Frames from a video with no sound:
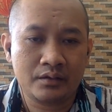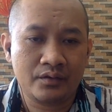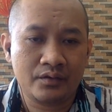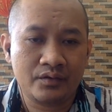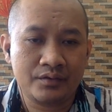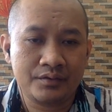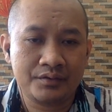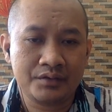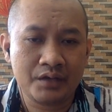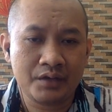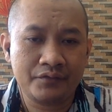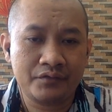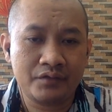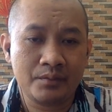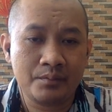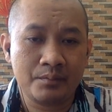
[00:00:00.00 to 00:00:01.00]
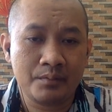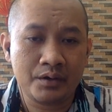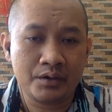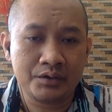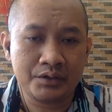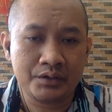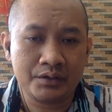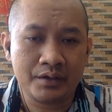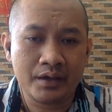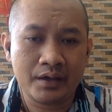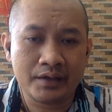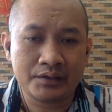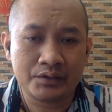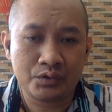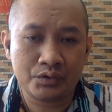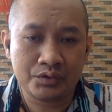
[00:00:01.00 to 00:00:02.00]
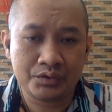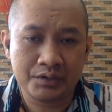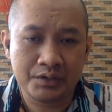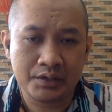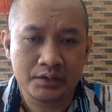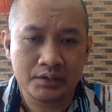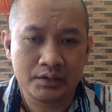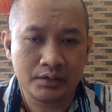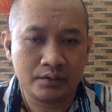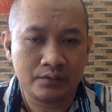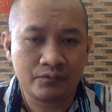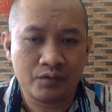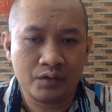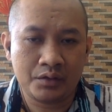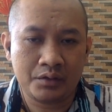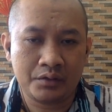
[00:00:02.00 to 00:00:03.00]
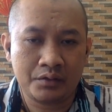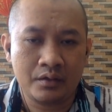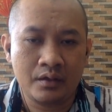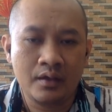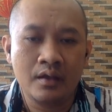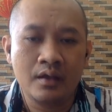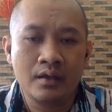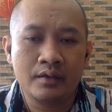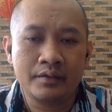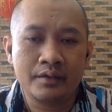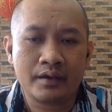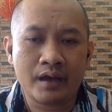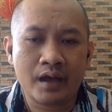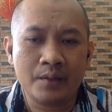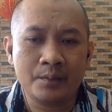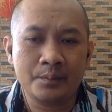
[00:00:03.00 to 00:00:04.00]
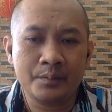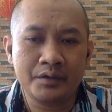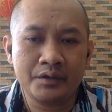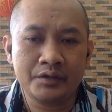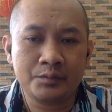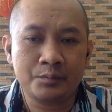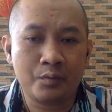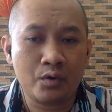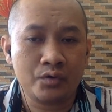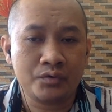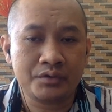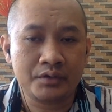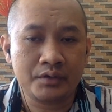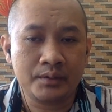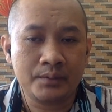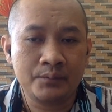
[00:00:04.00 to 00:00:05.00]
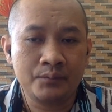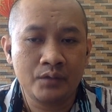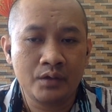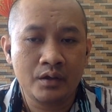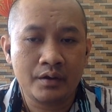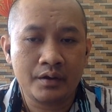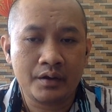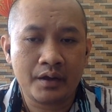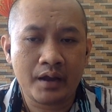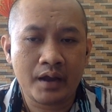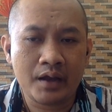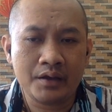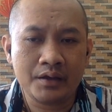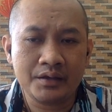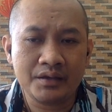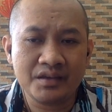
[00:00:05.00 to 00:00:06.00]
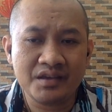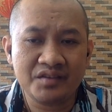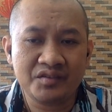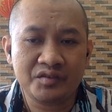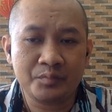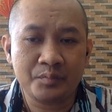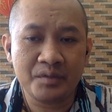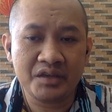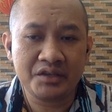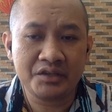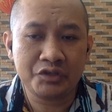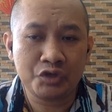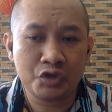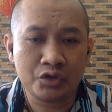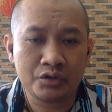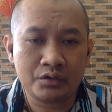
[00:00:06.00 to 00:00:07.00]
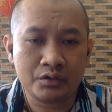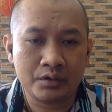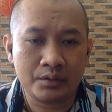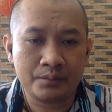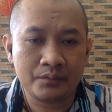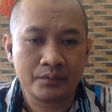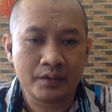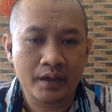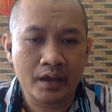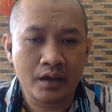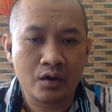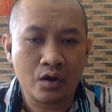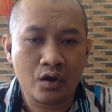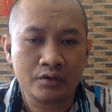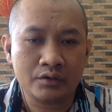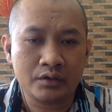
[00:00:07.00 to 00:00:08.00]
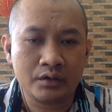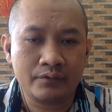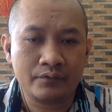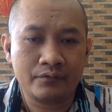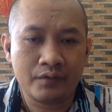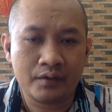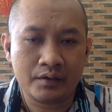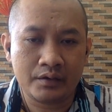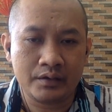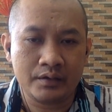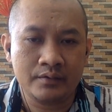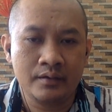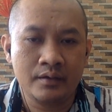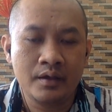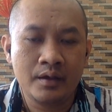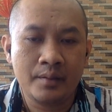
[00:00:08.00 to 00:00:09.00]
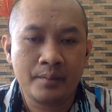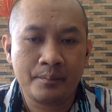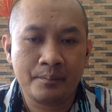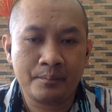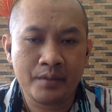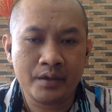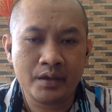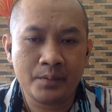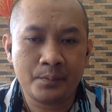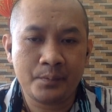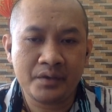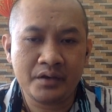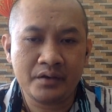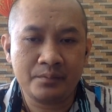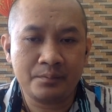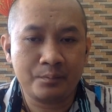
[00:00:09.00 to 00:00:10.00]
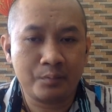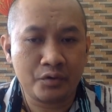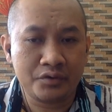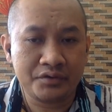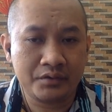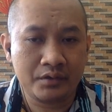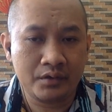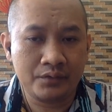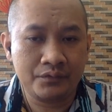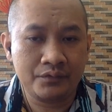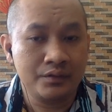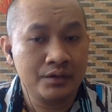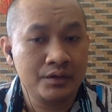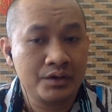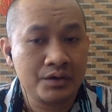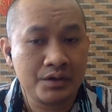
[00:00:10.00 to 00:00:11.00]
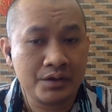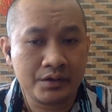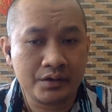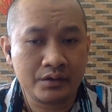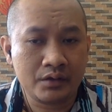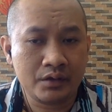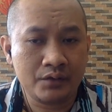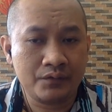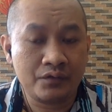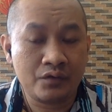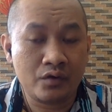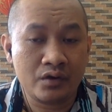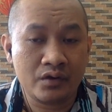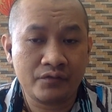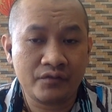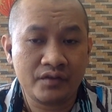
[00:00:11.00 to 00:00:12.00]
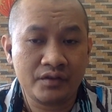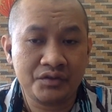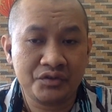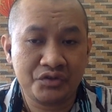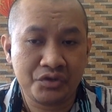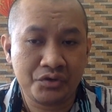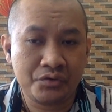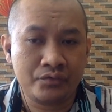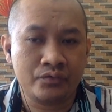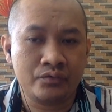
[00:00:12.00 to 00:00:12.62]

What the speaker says: safety margin associated with the company's policy regarding its mixed short-term and long-term funding may appear positive, negative, or even zero.